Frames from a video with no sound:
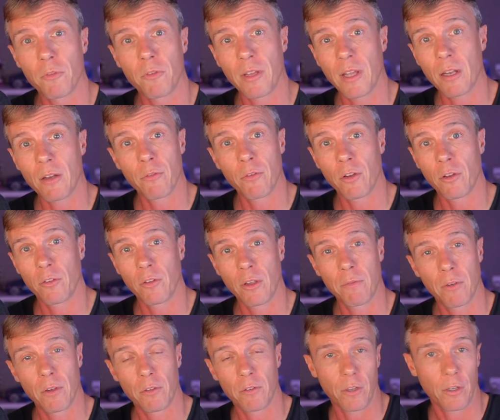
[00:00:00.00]
None of it is
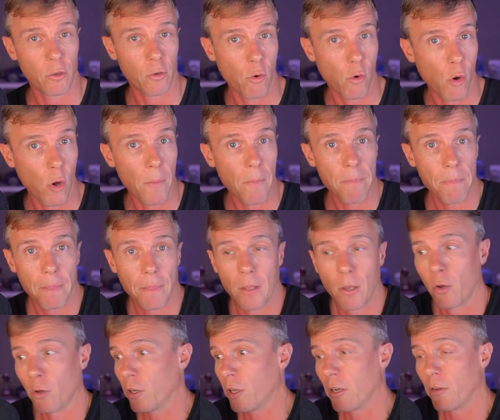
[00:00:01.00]
MVC Core,
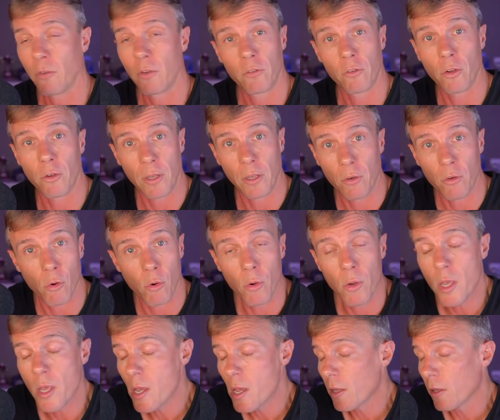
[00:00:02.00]
or none of it is .NET Core.
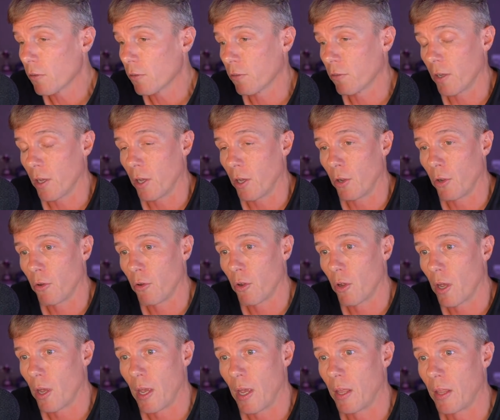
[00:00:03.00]
So
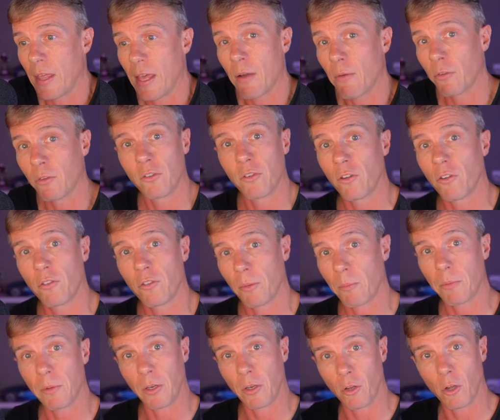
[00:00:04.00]
that was just
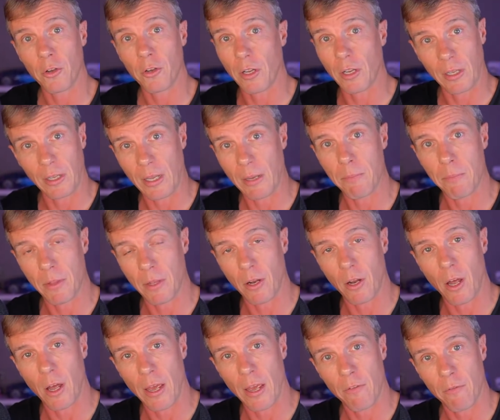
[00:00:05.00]
simply not a leap that
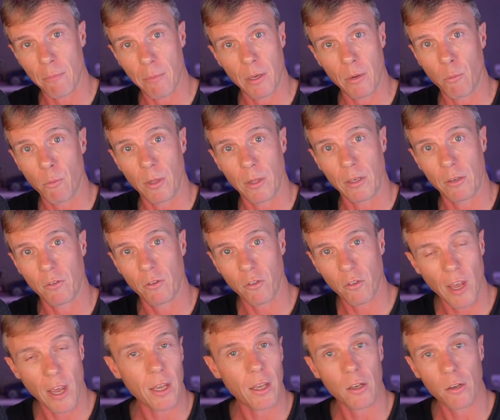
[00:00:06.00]
I have been willing to
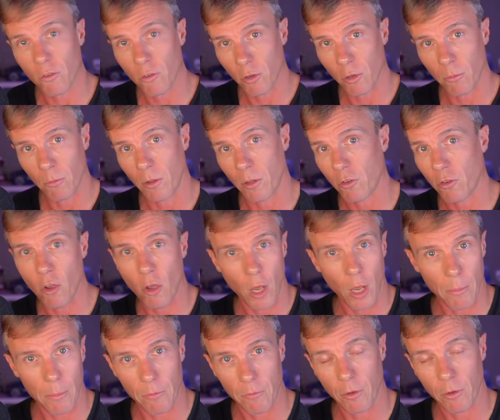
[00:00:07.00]
take in terms of the
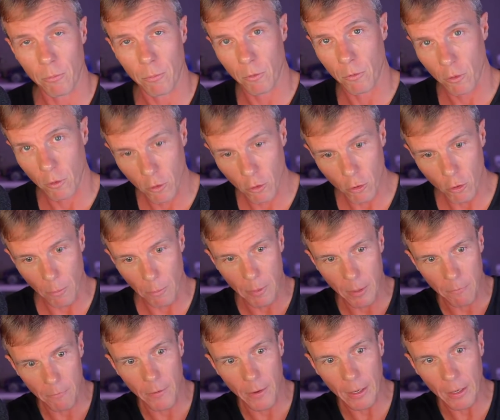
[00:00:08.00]
time investment to do it.
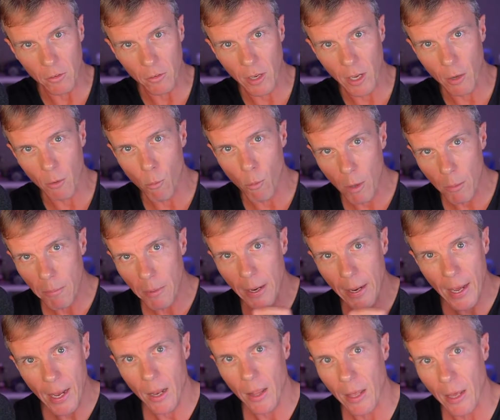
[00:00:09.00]
But if I could take one bit
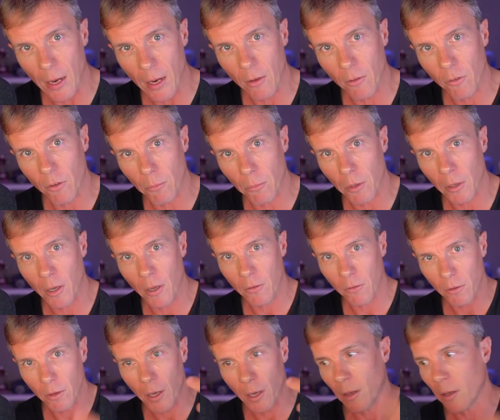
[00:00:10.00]
out of that and someone
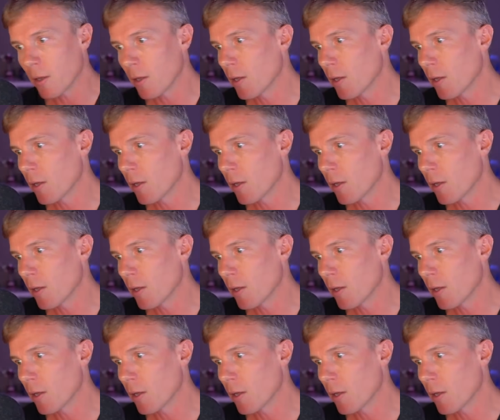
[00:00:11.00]
goes, yeah,